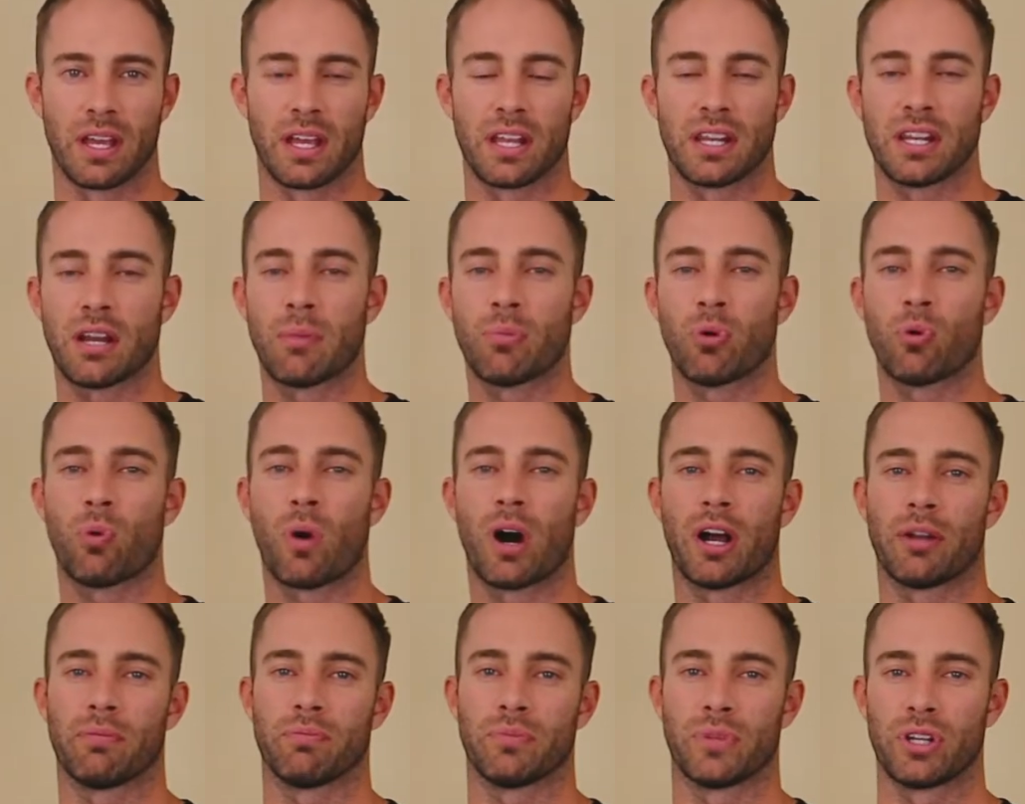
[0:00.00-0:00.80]
Number
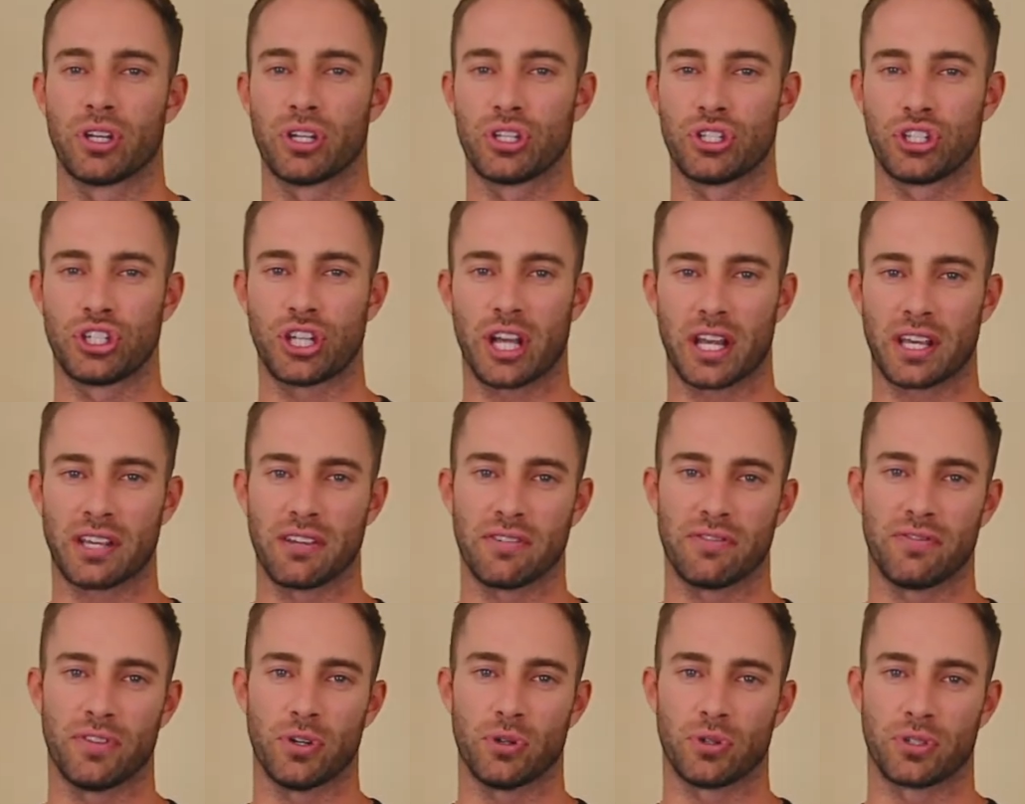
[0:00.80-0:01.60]
one, check your
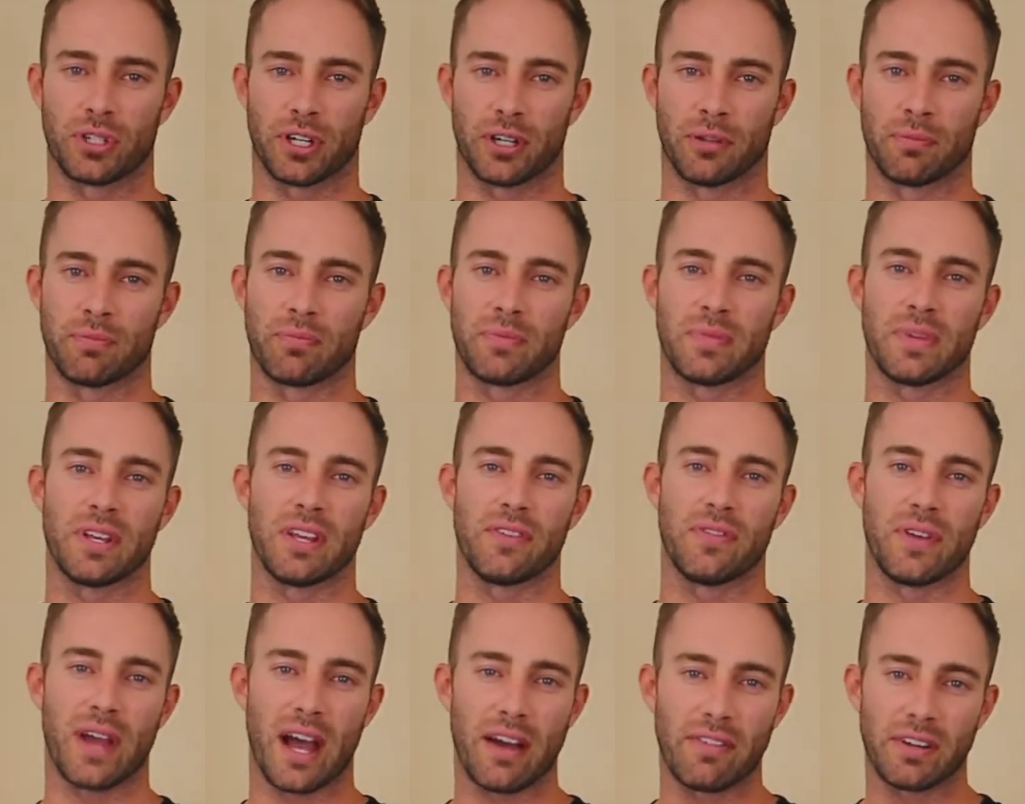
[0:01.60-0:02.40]
filter.
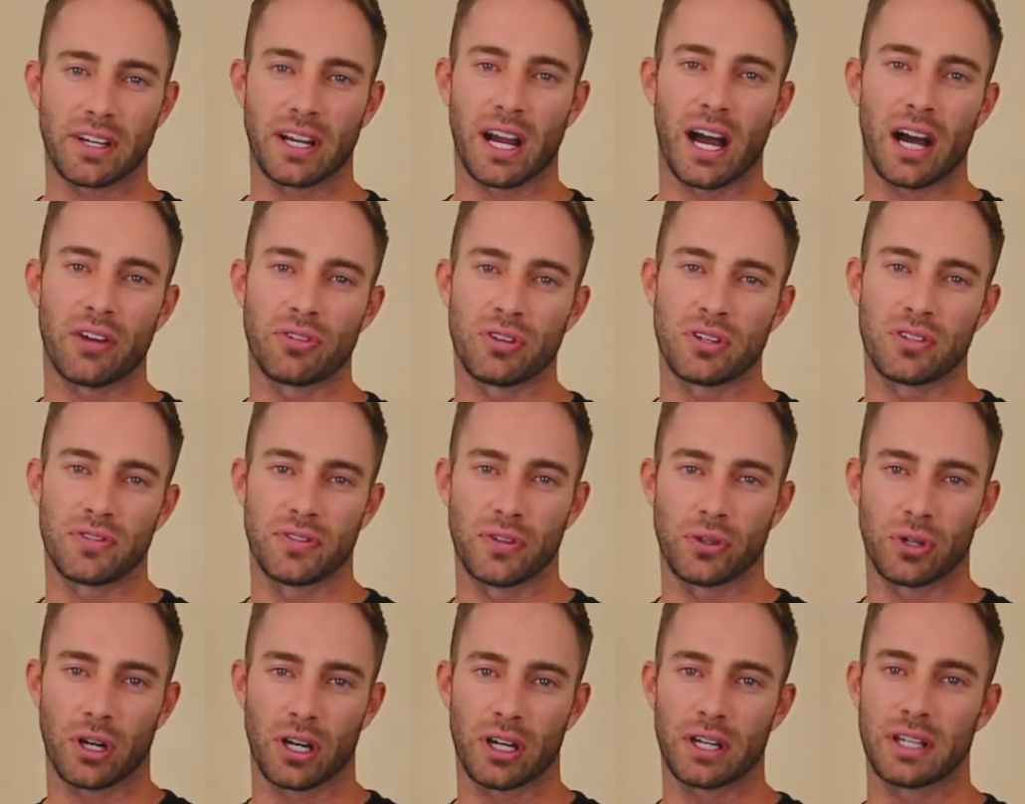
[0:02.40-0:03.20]
If you have a cartridge
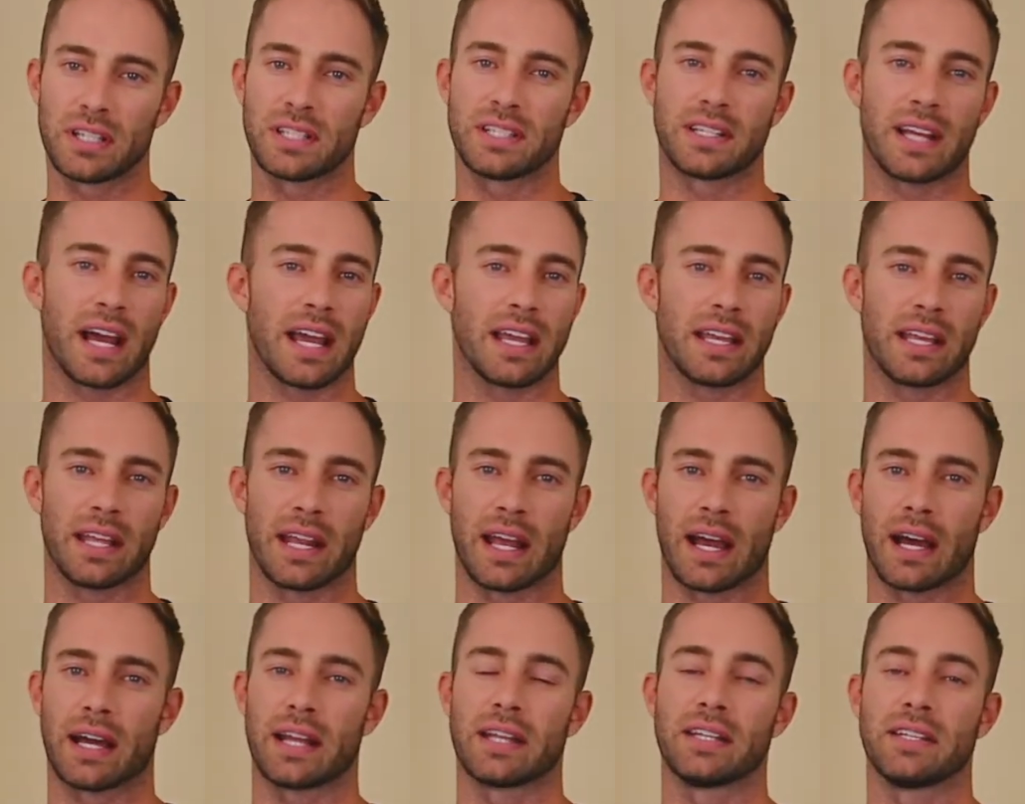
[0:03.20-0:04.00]
filter, take it
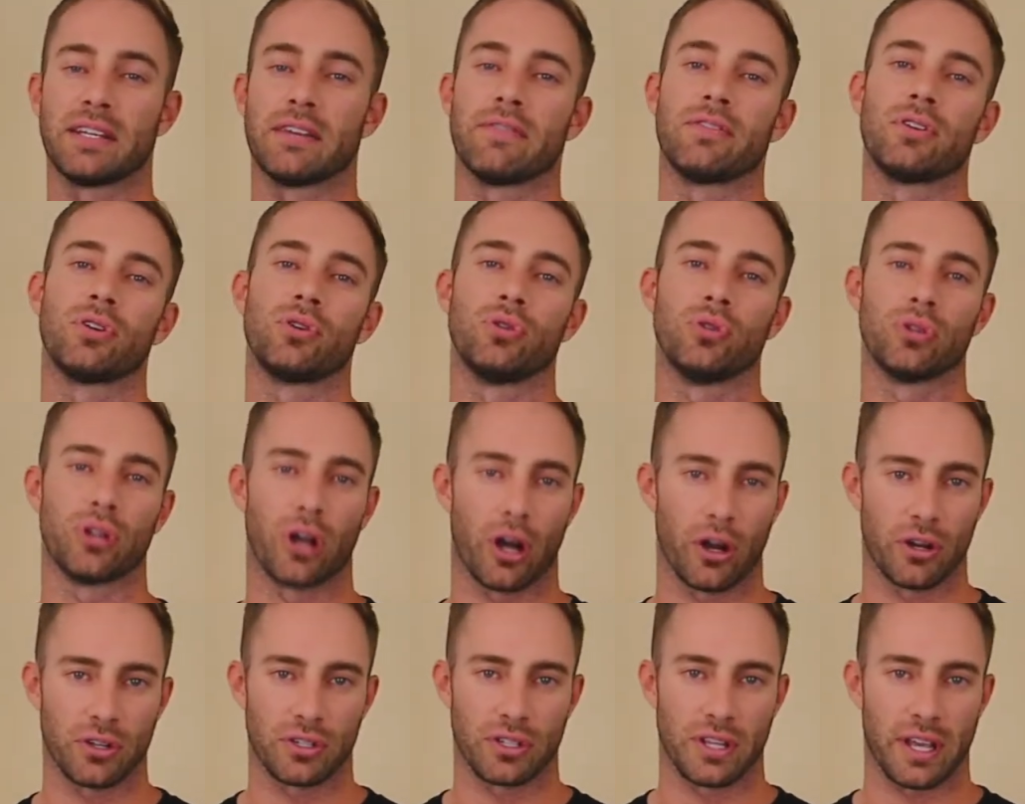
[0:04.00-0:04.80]
out and give it a good
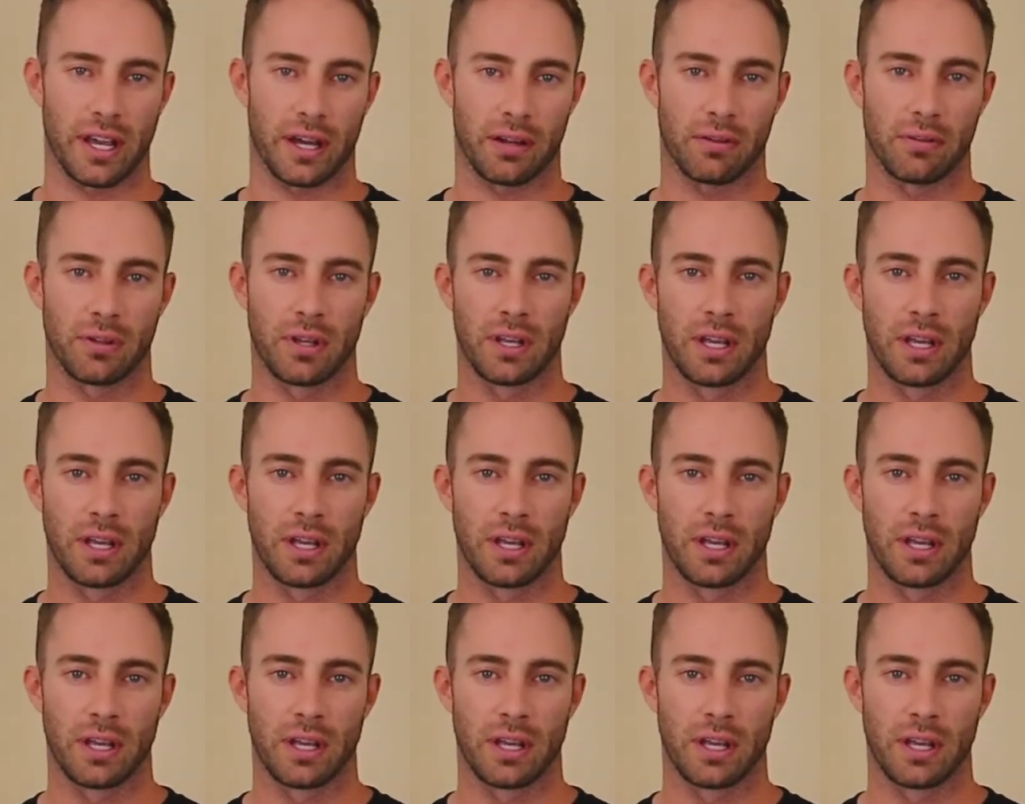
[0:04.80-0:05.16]
hose down.